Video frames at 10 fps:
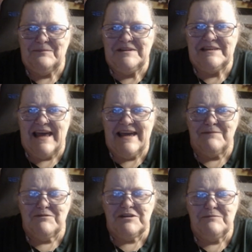Today I'm
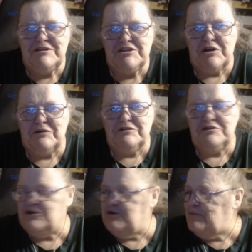going to be showing
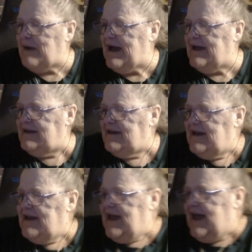you my
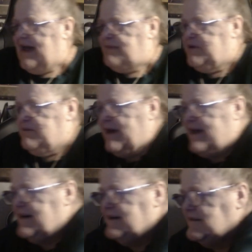happy
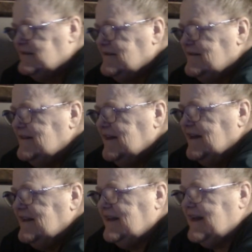mail
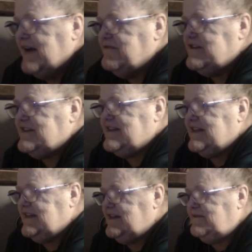that I
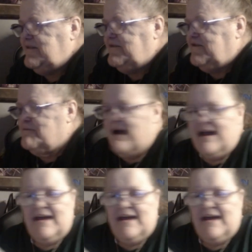received for my